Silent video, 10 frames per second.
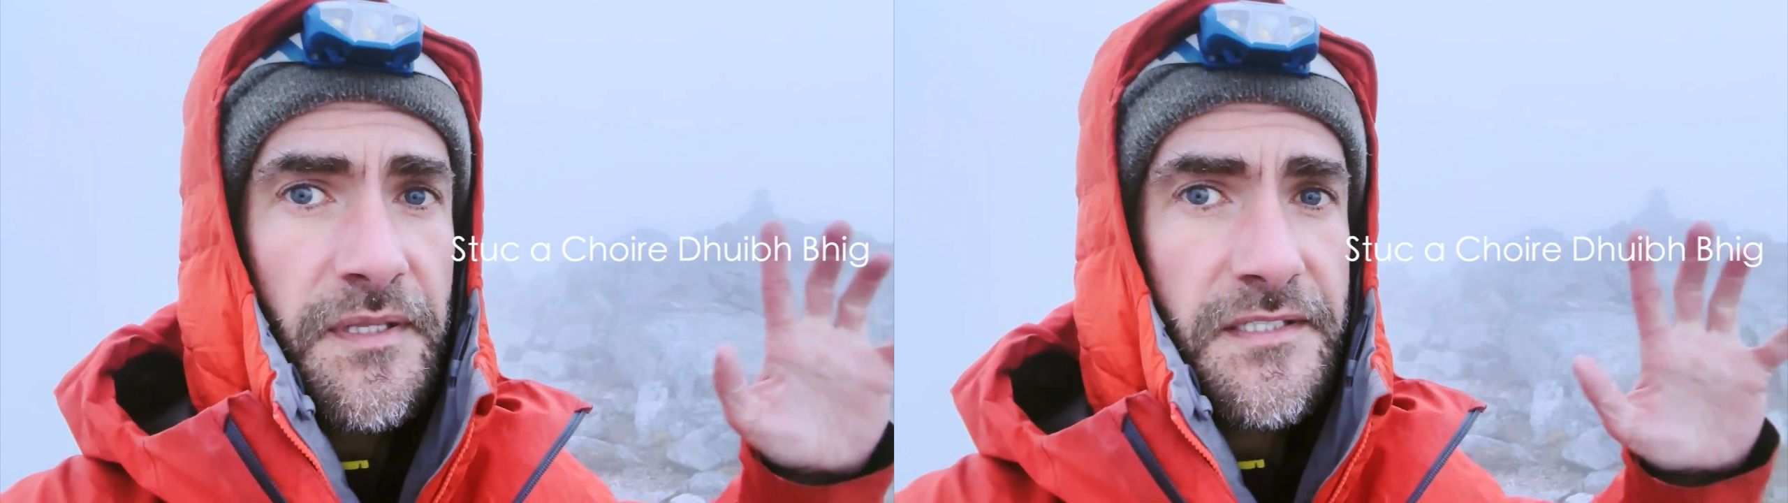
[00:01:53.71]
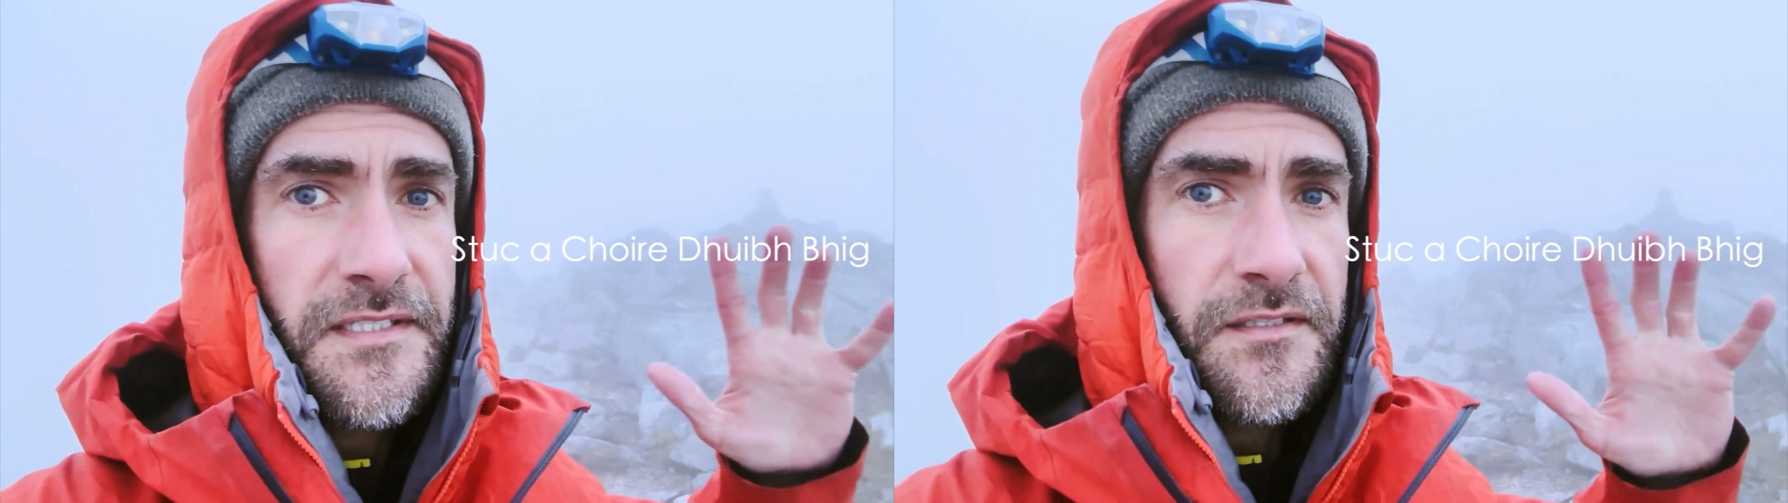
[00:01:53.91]

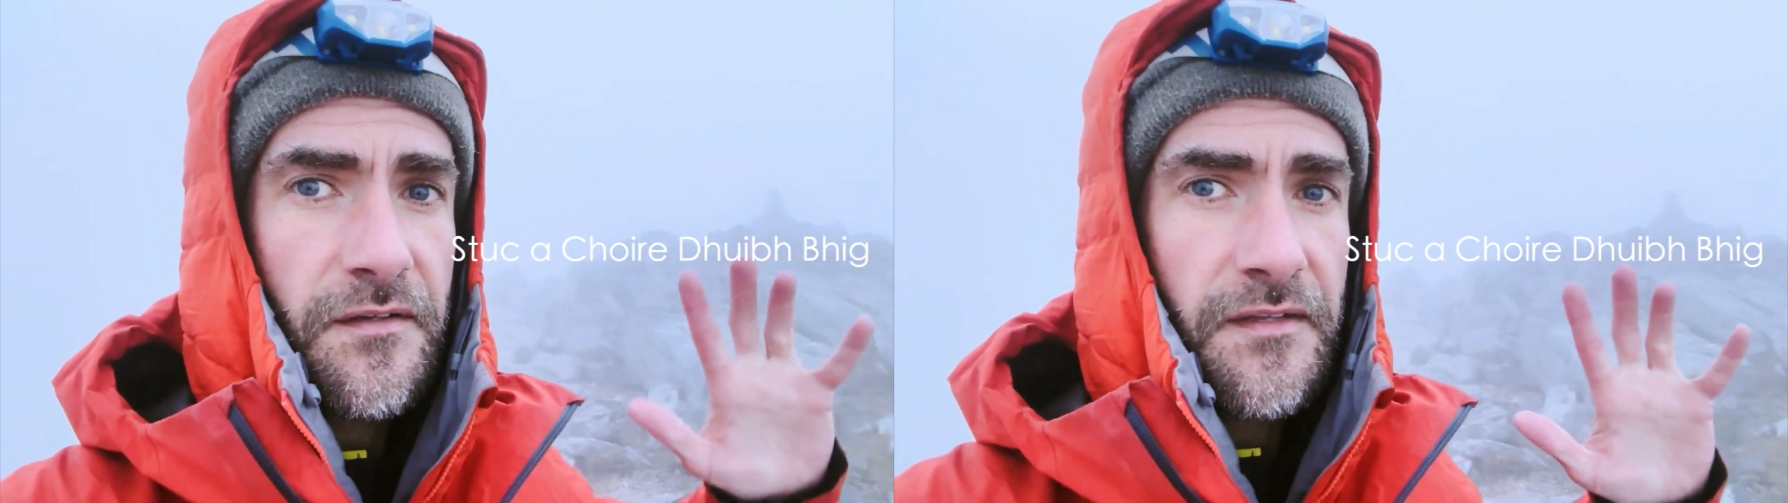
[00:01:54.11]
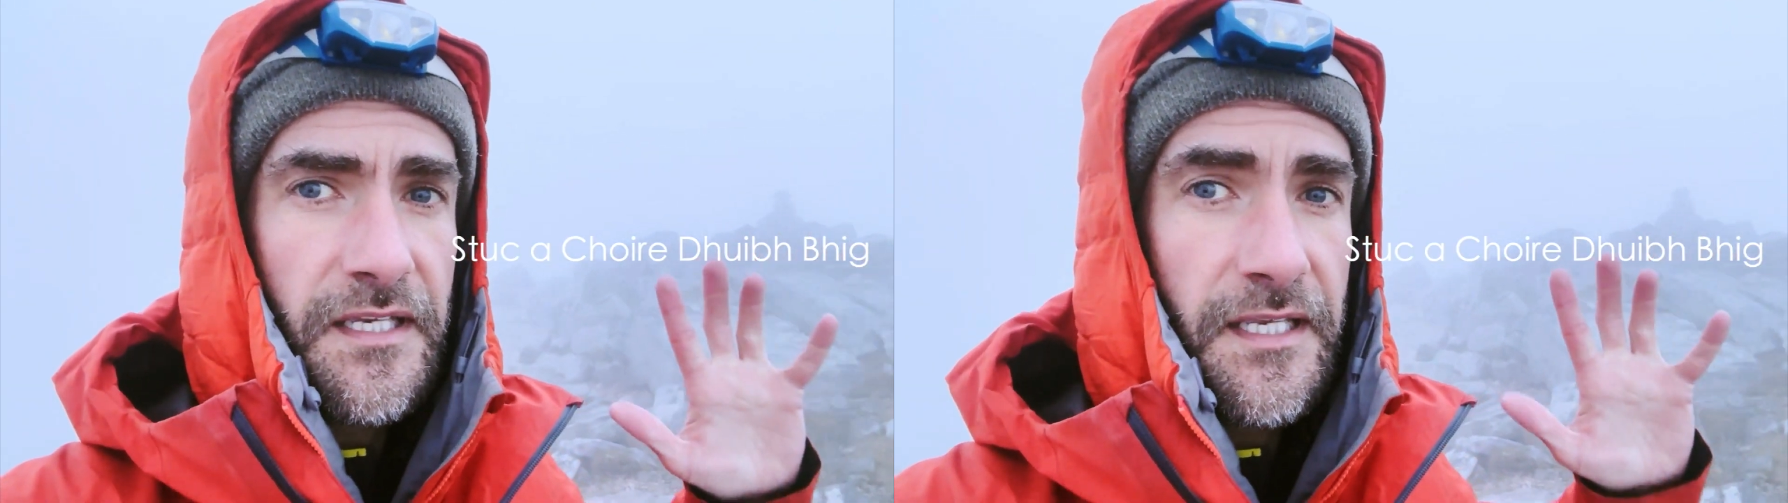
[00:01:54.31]
this is
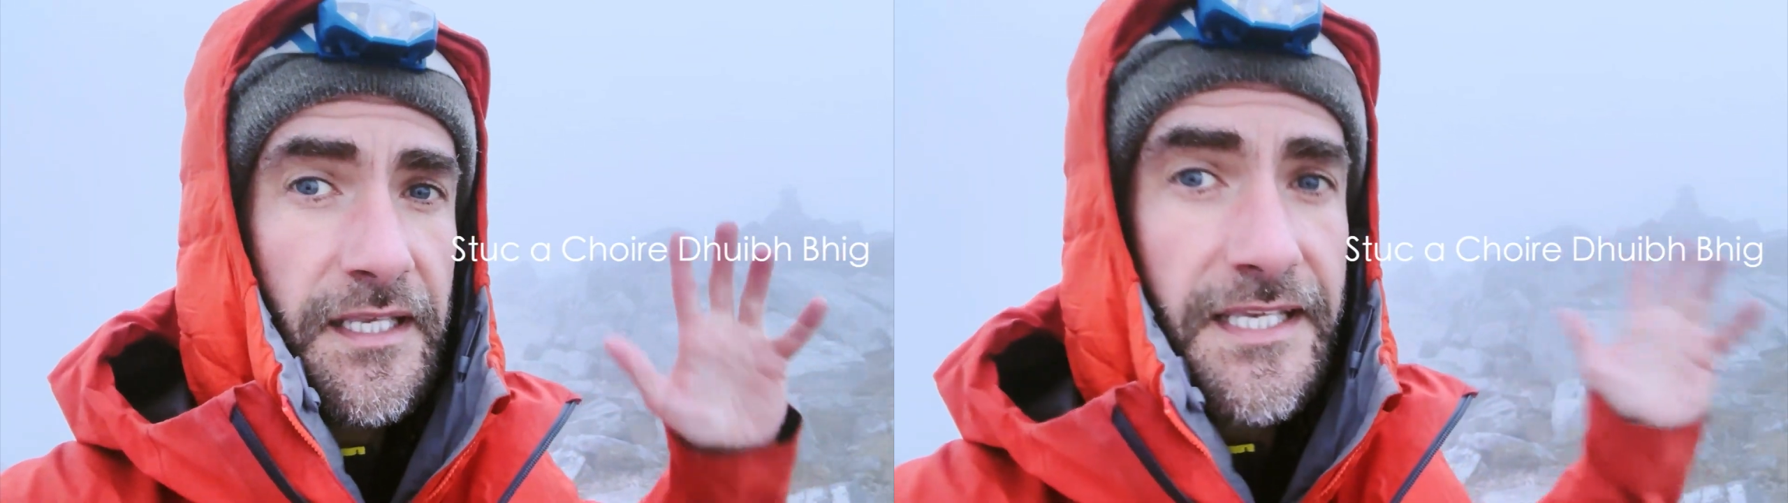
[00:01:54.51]
on the